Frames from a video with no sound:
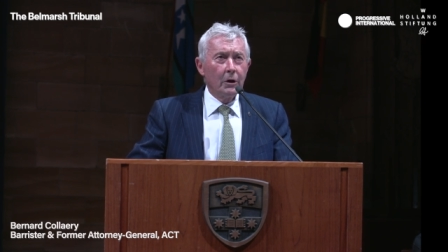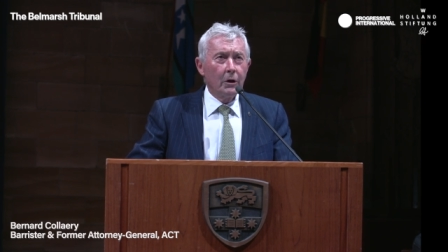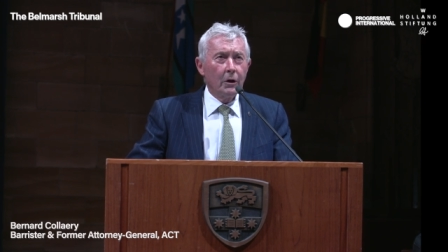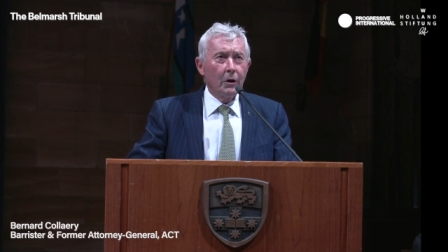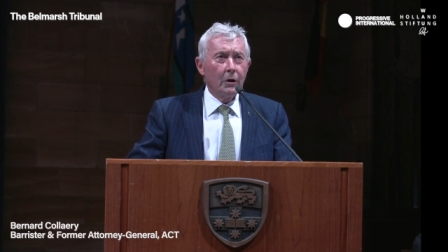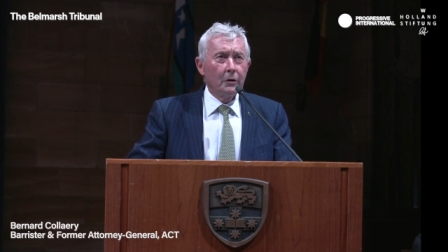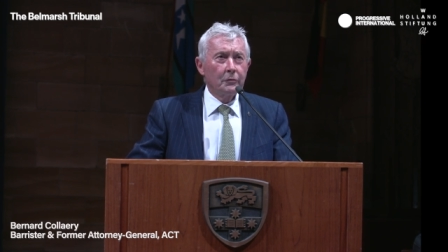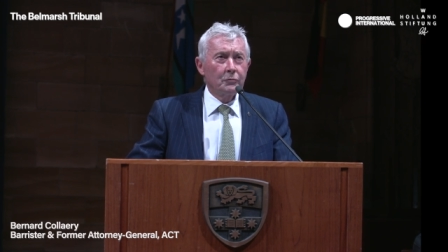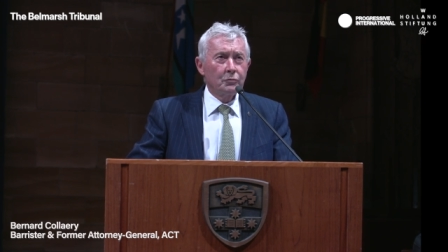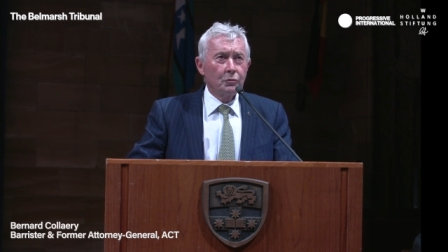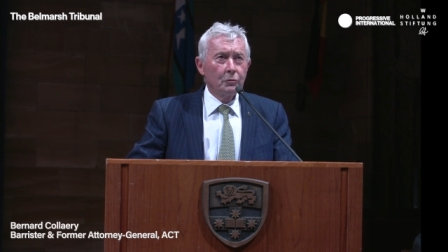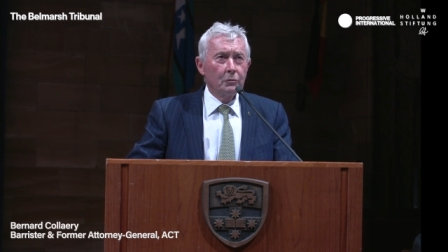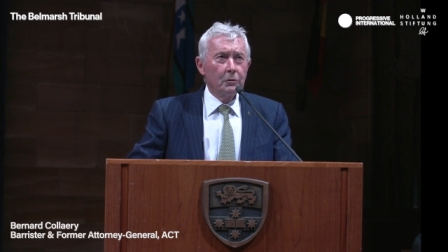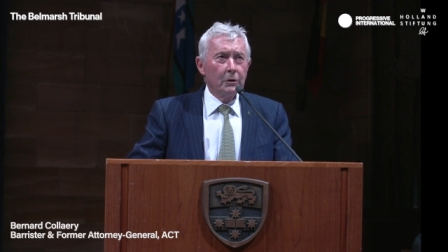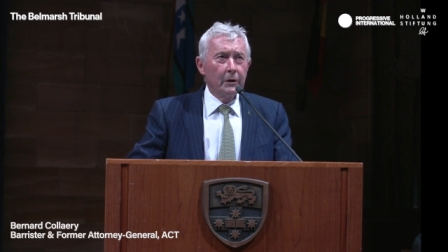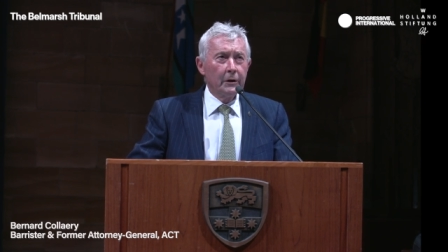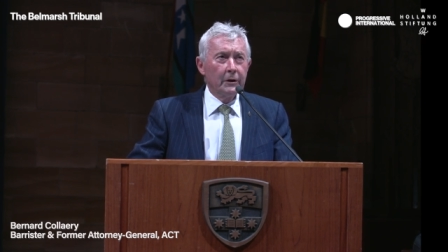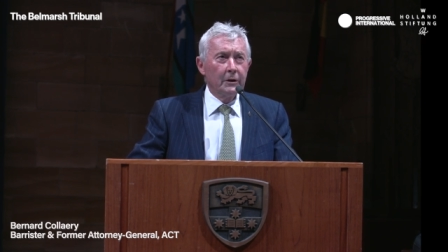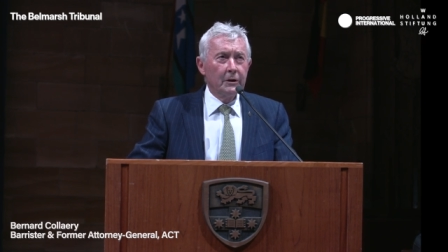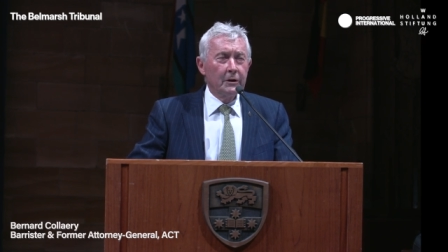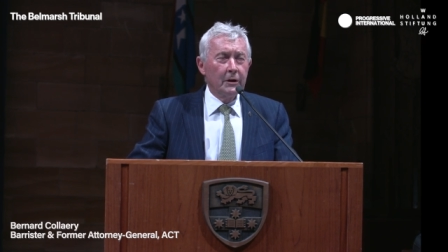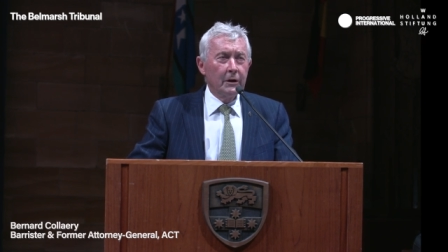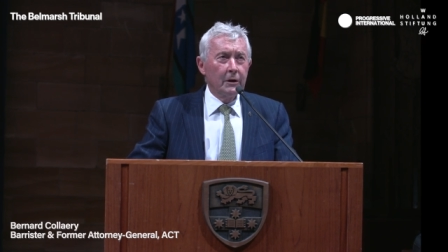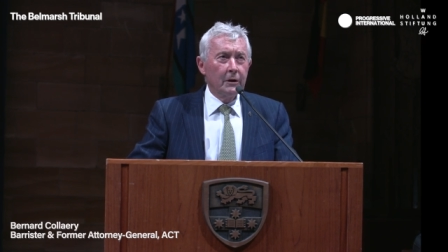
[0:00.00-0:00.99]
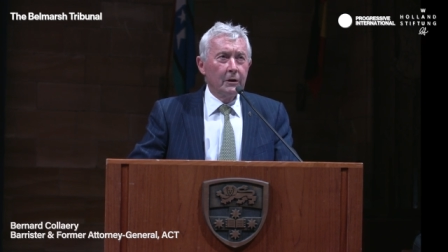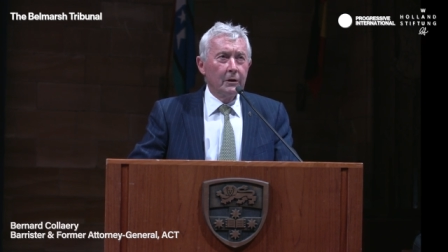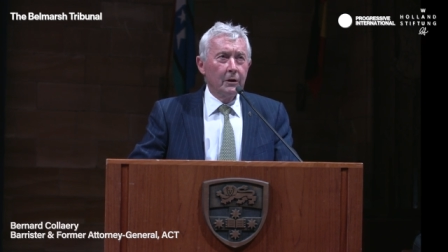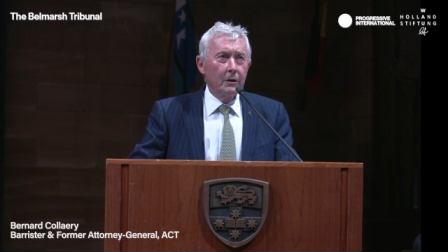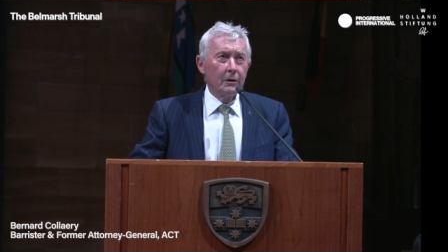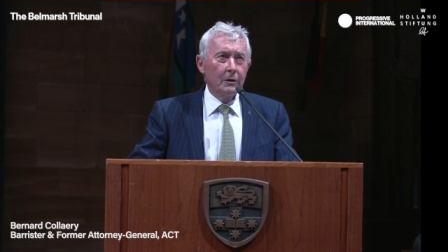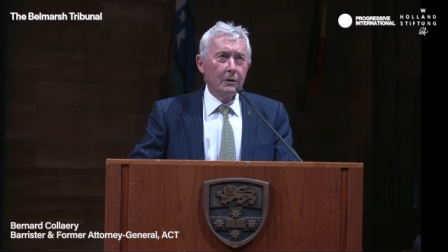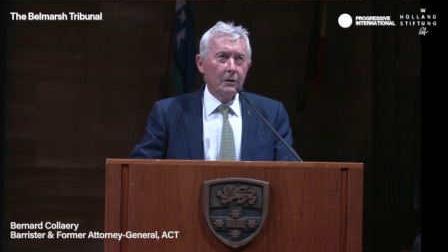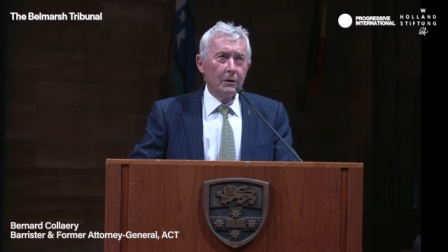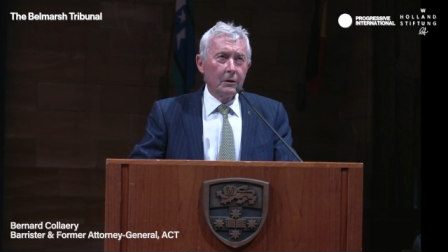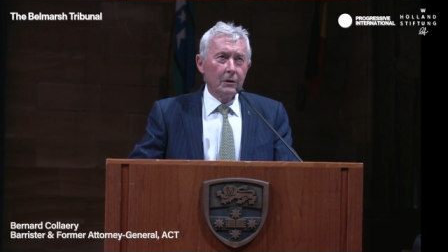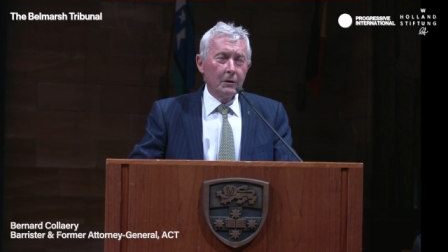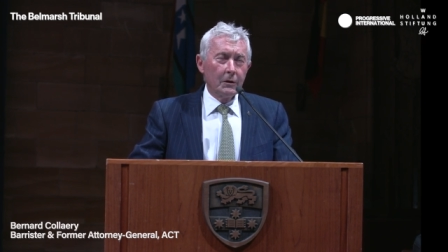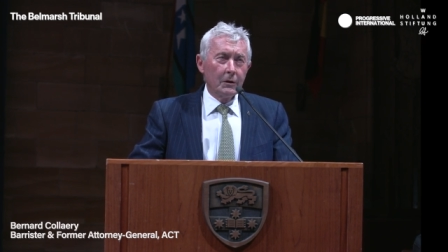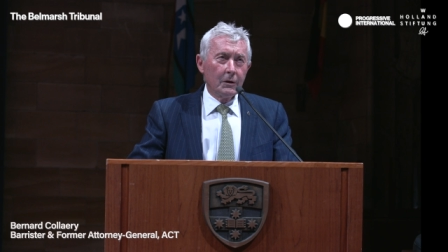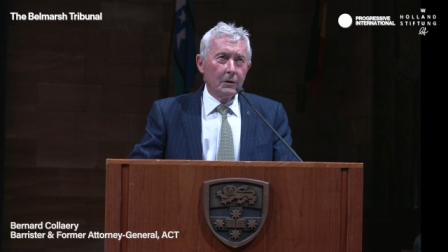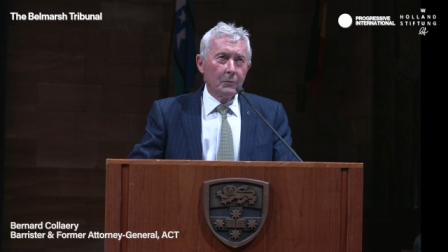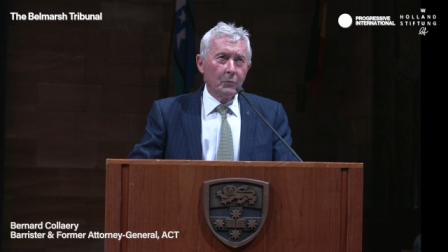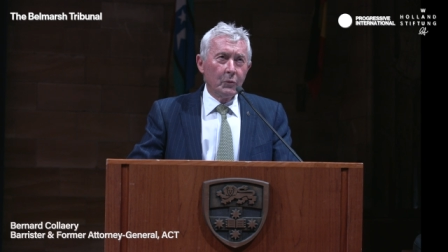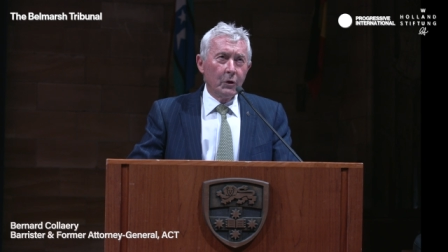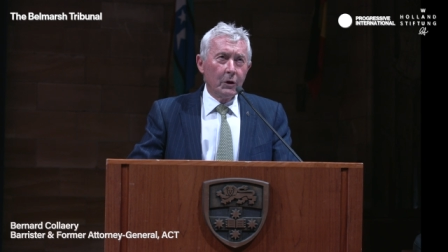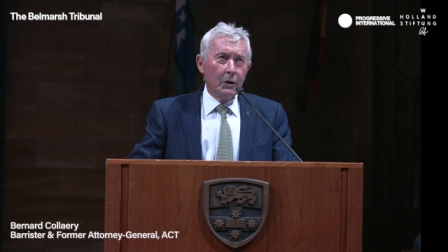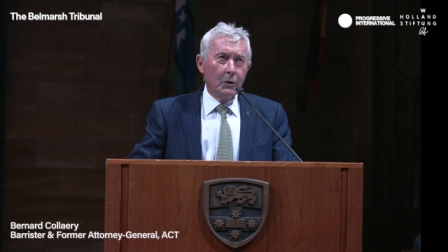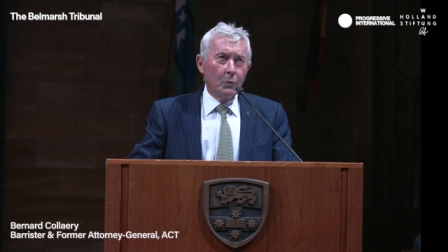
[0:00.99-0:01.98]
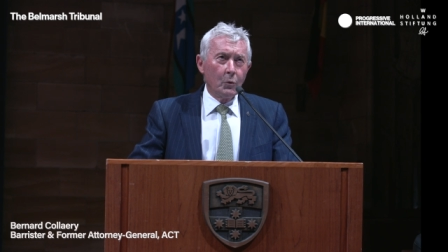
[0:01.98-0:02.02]
I truly did,
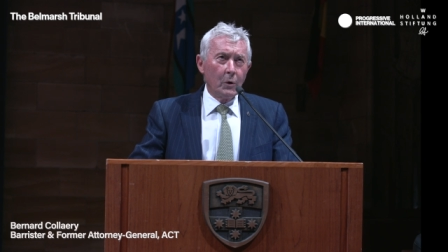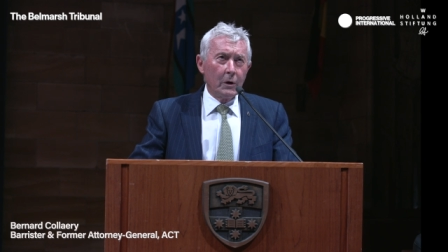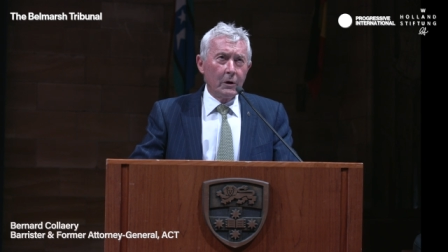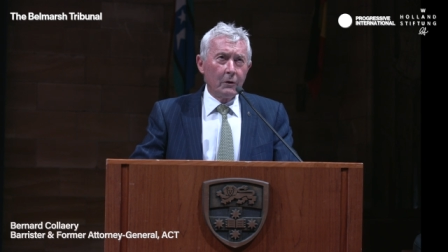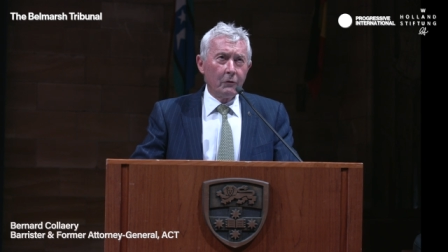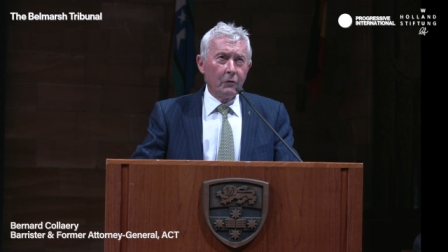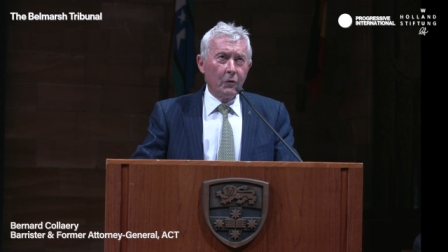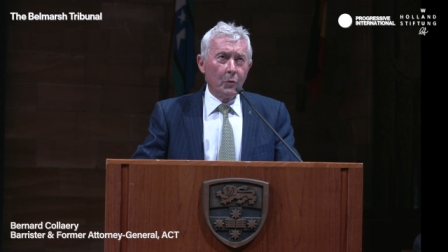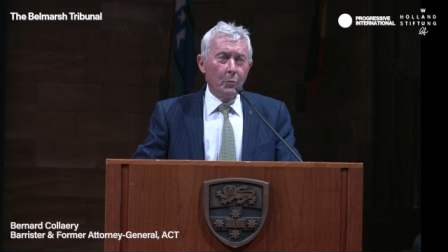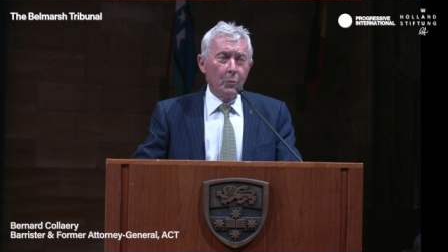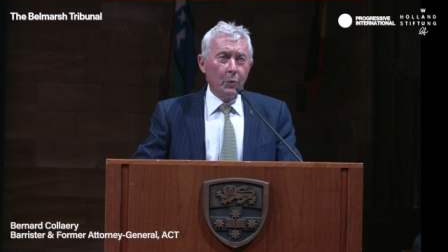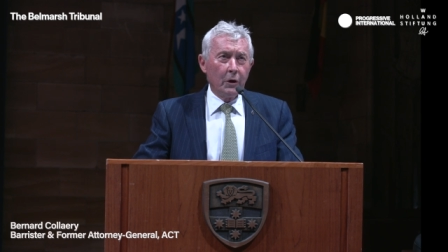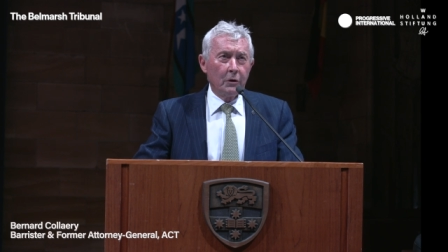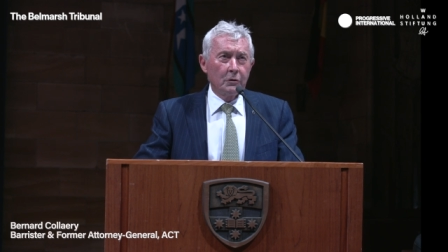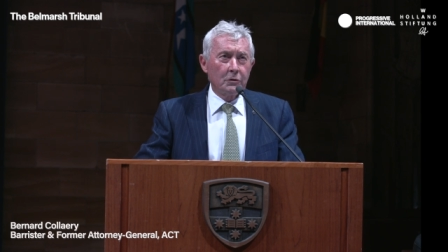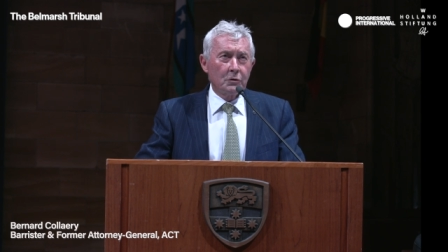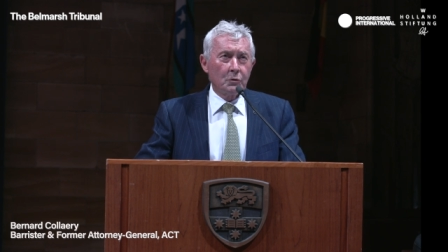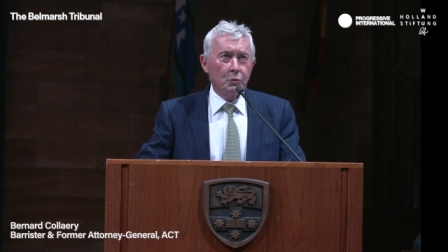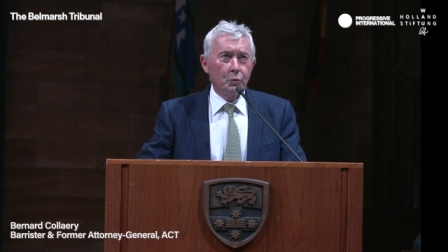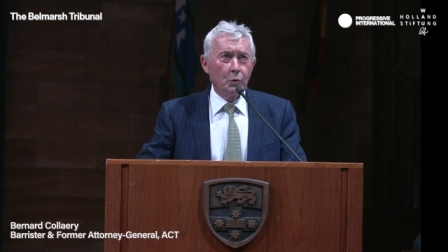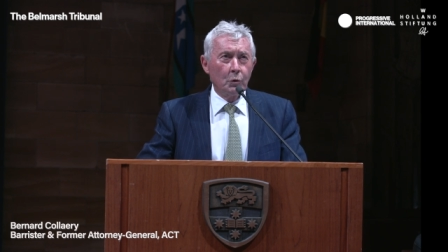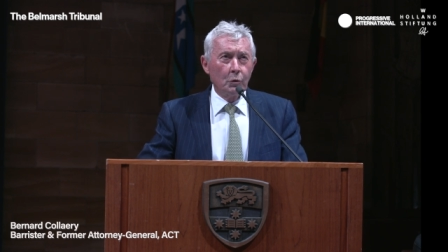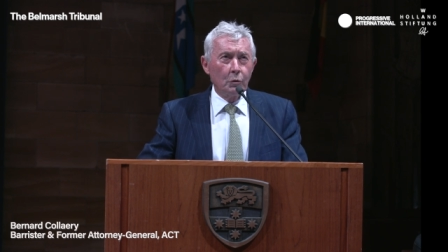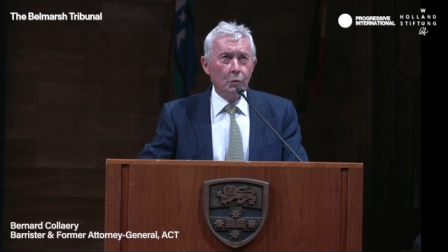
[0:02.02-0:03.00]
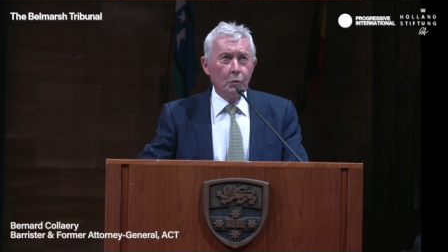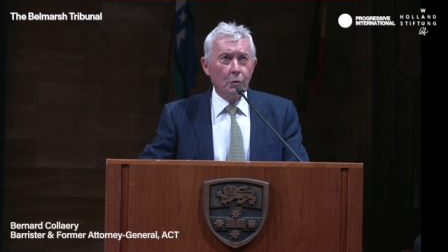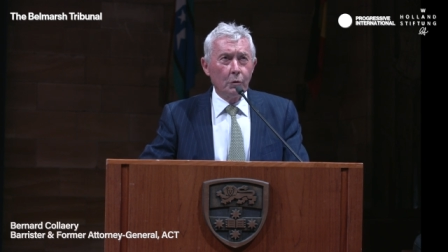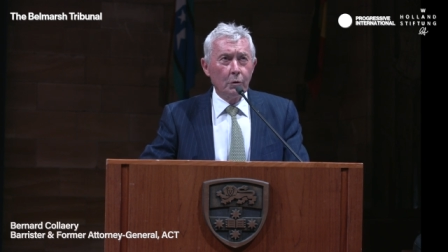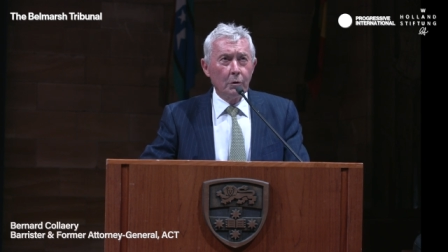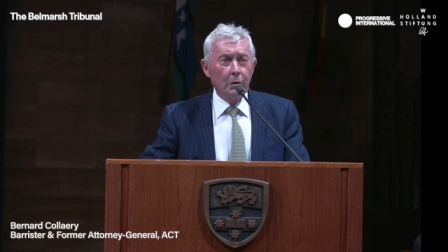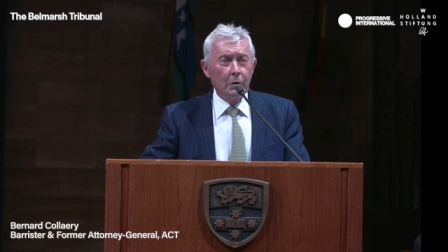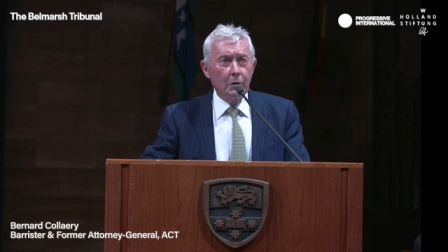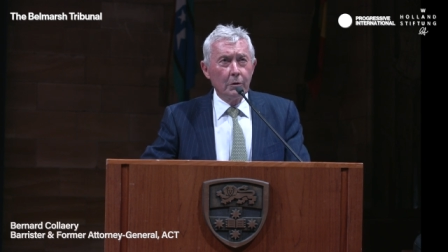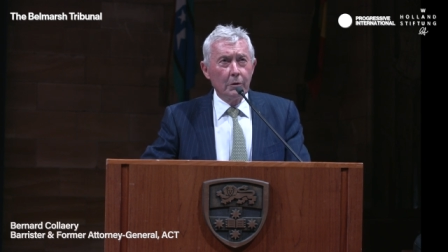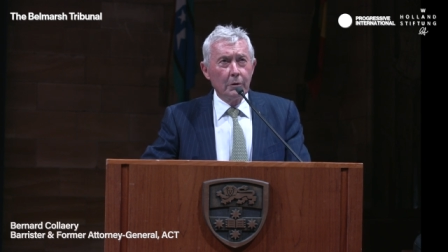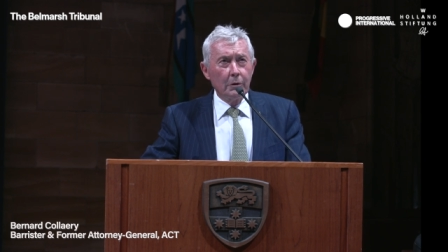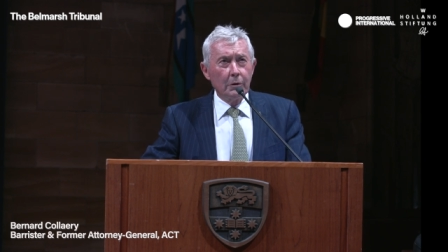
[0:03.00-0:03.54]
being one of the post war